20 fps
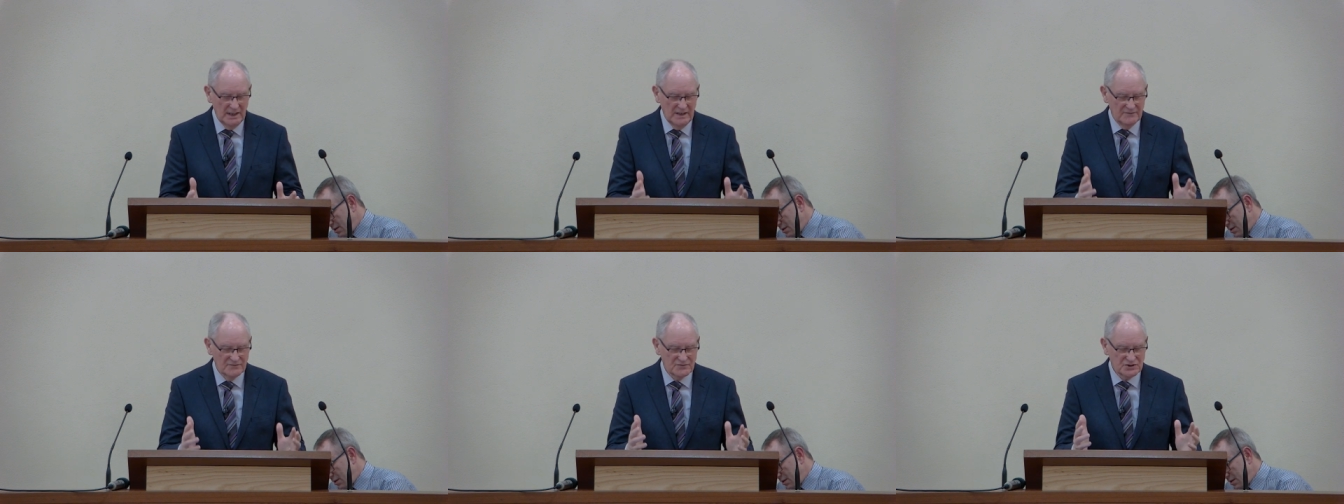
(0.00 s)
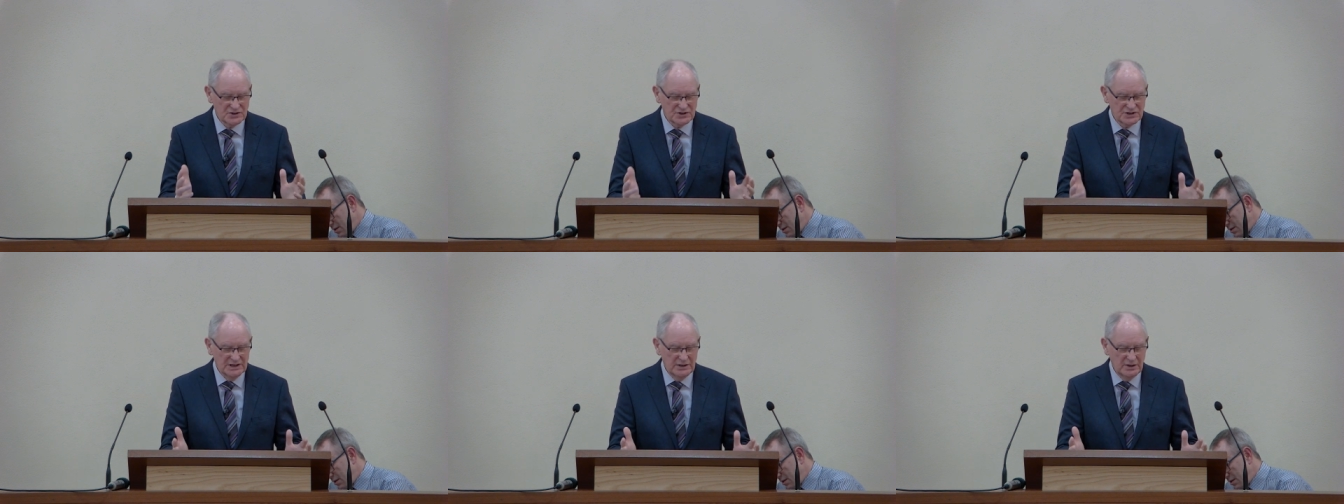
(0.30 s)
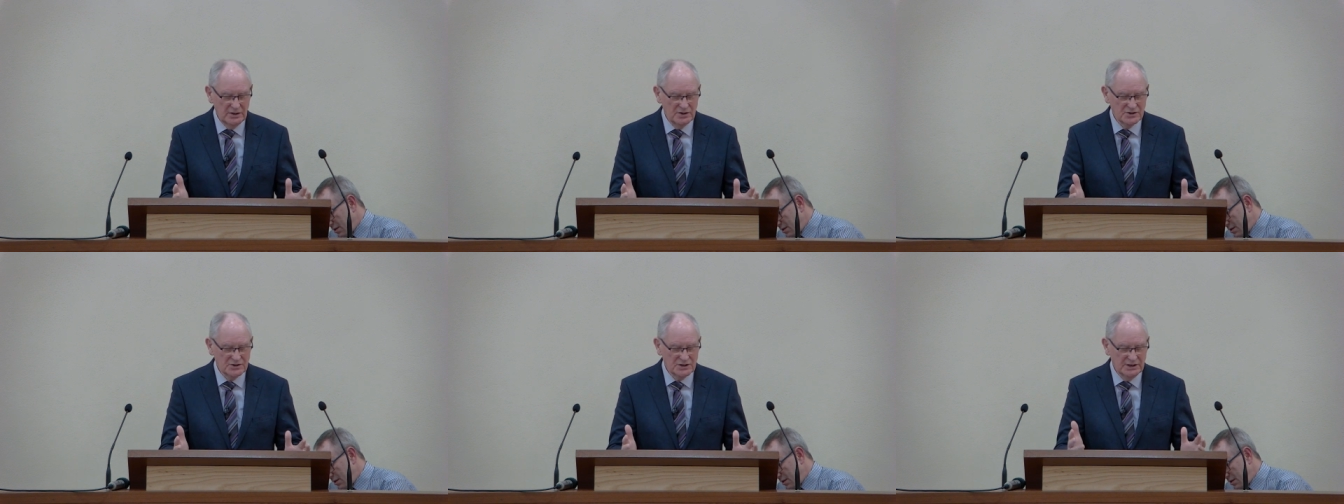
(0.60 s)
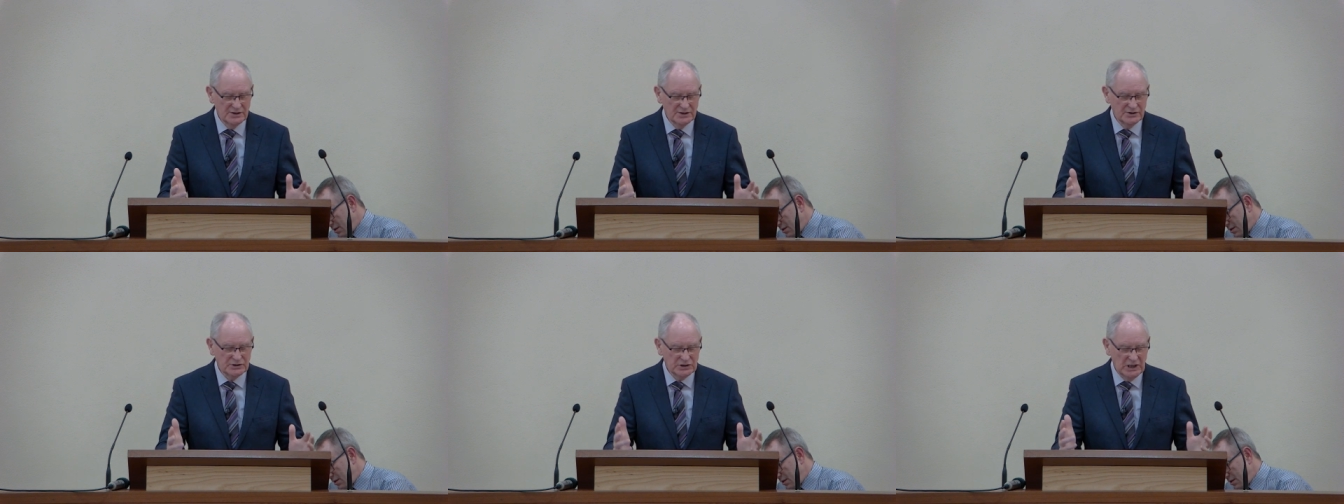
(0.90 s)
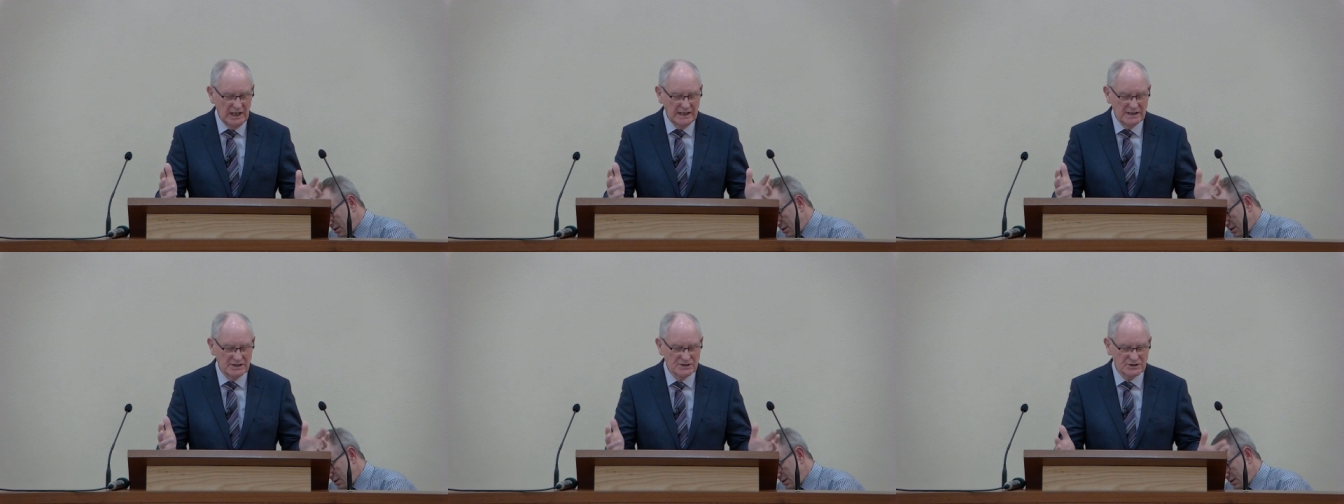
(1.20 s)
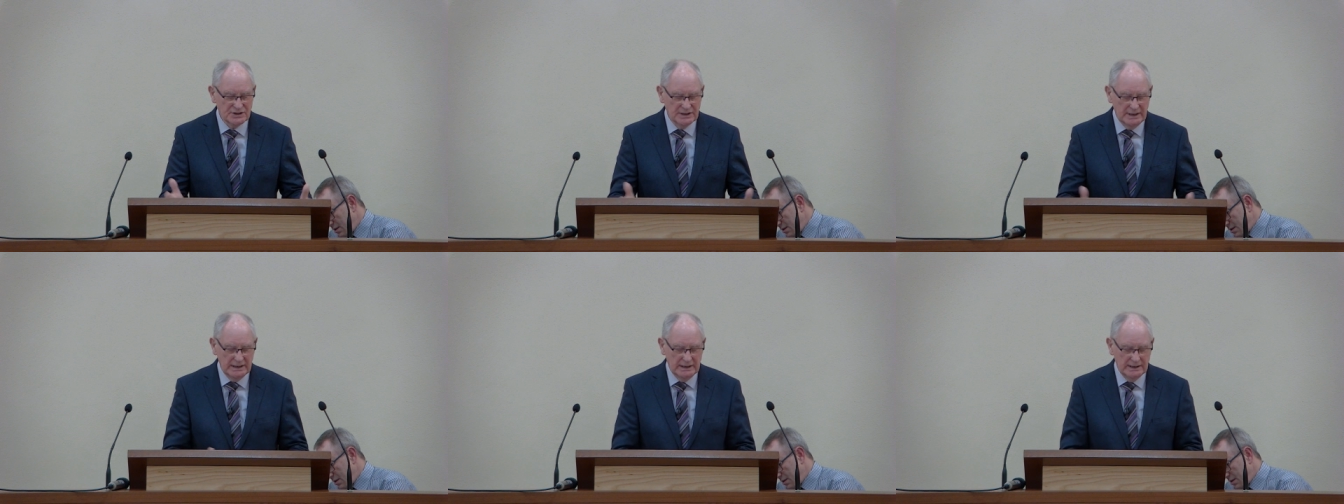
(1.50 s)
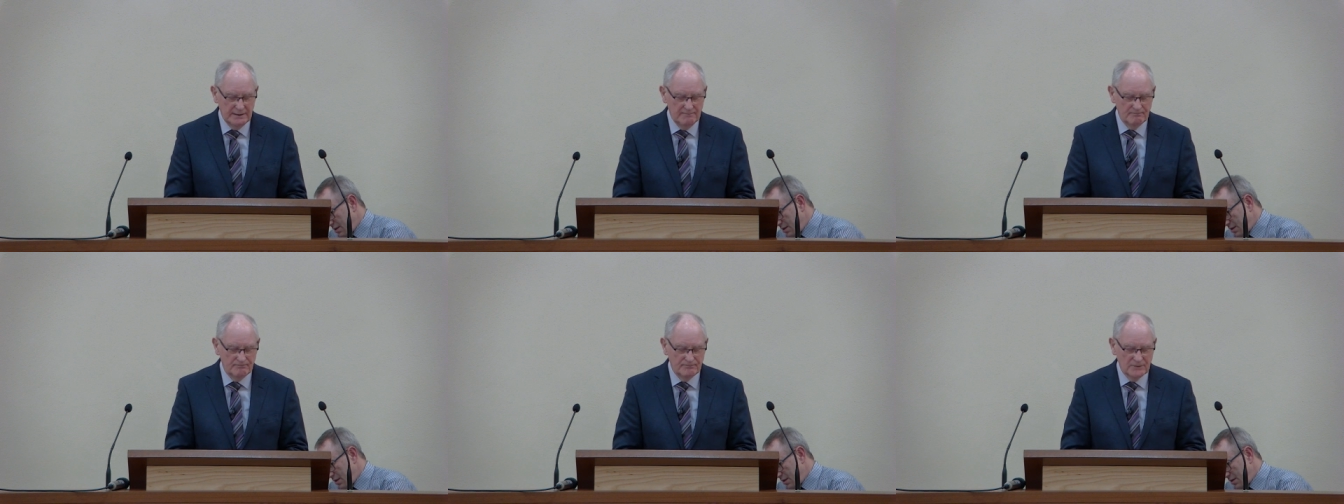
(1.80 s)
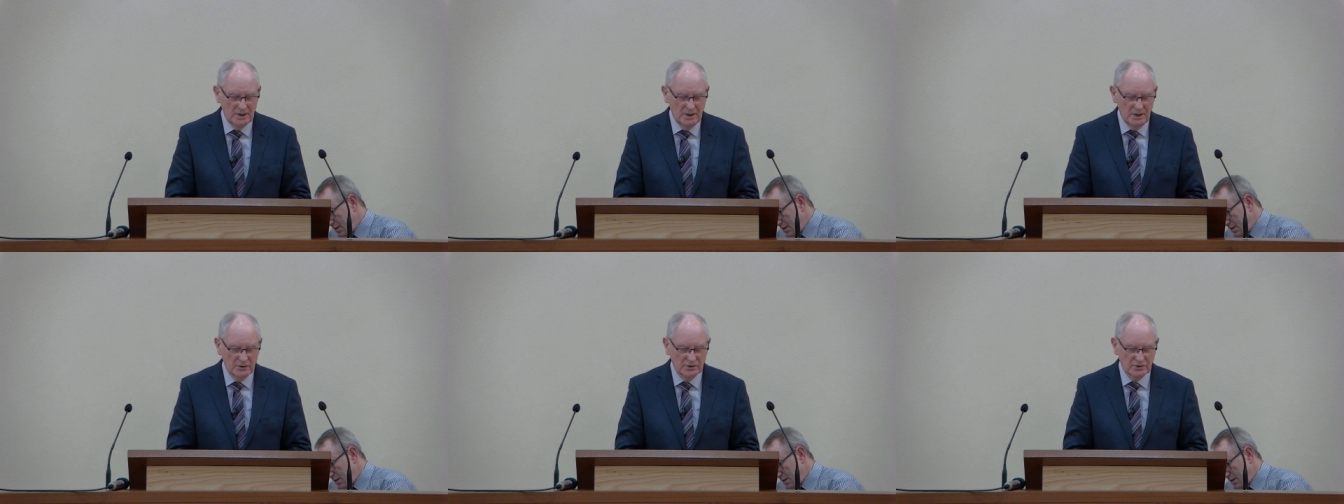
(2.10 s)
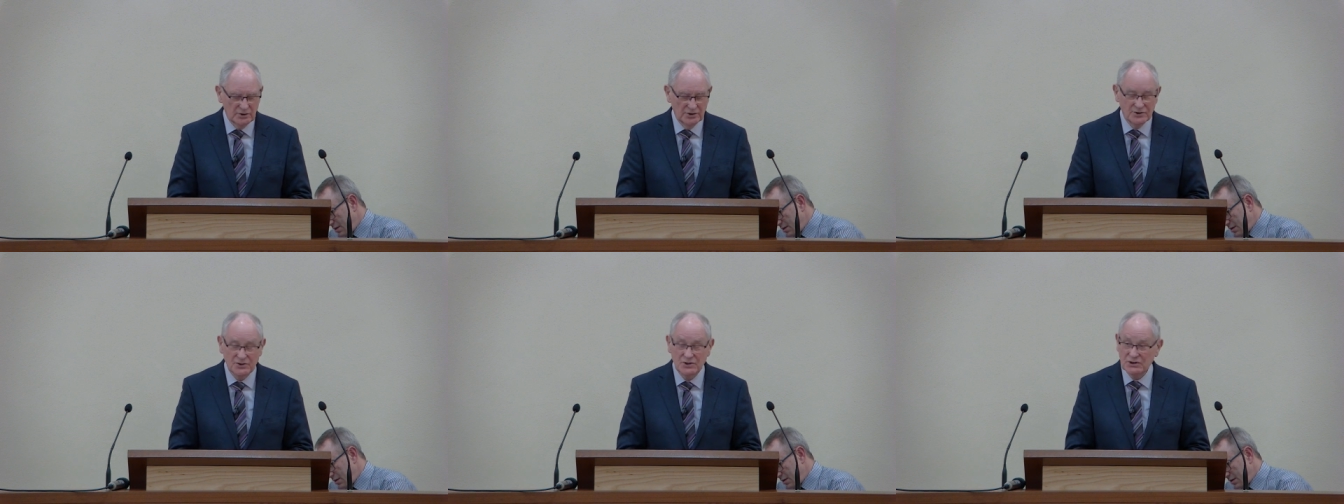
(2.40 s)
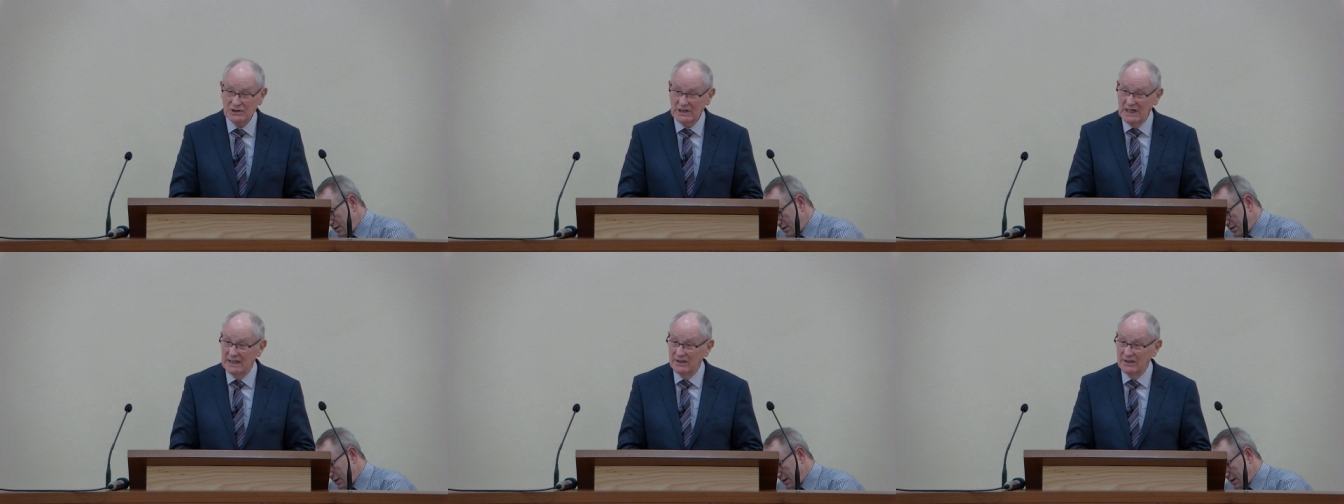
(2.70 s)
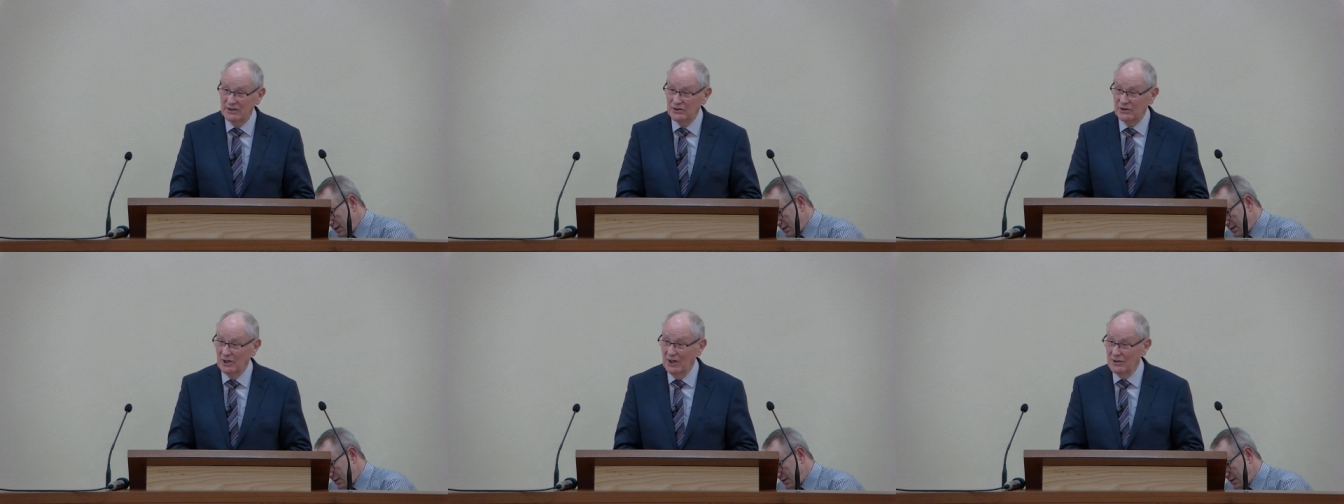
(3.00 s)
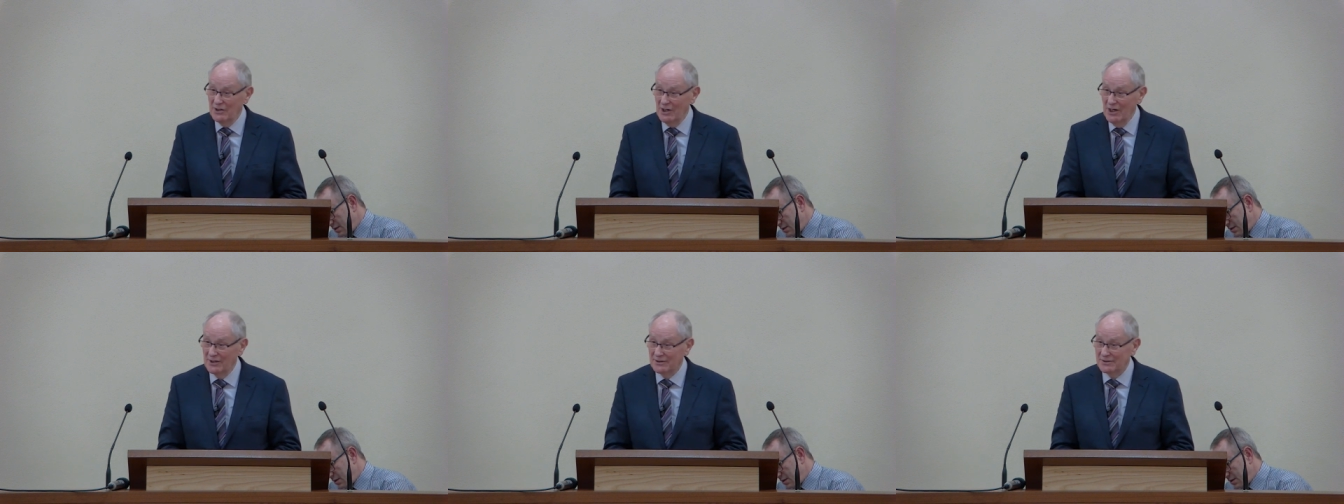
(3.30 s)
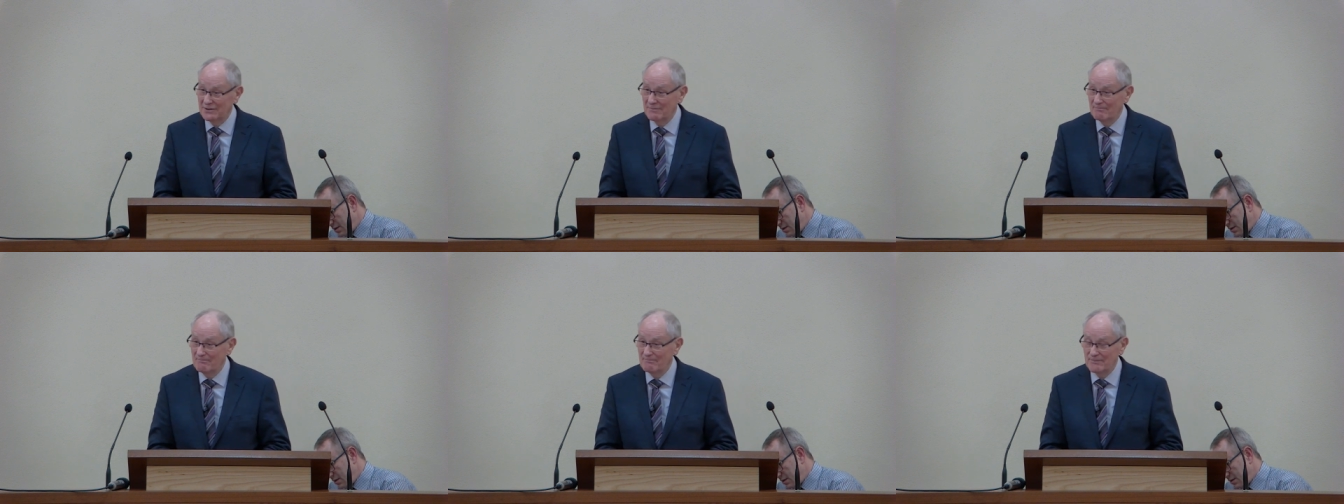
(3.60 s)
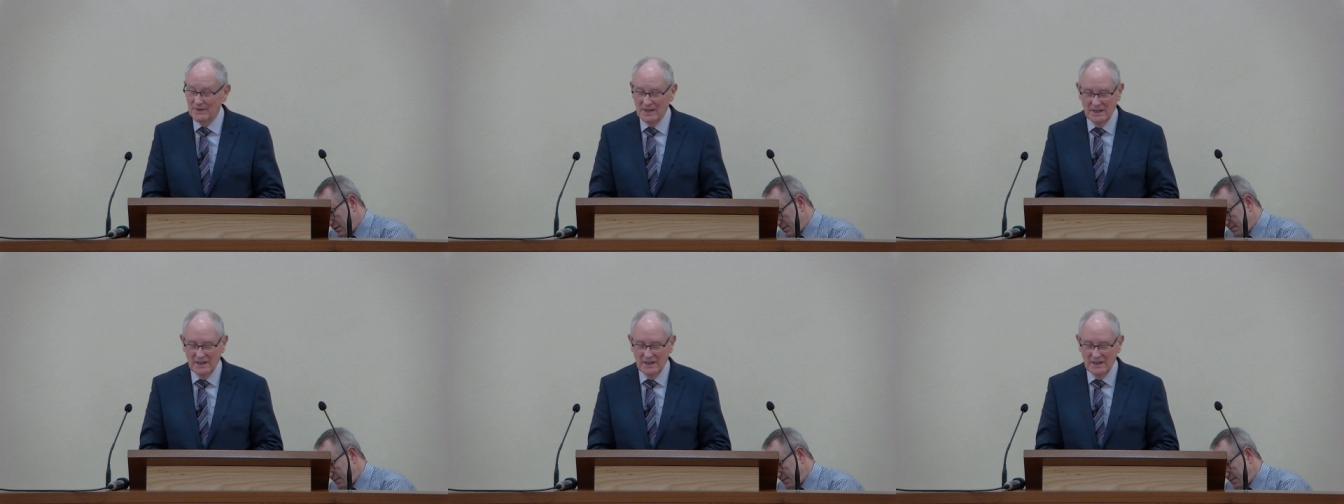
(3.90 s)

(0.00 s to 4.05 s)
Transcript: if sinners entice thee, consent thou not.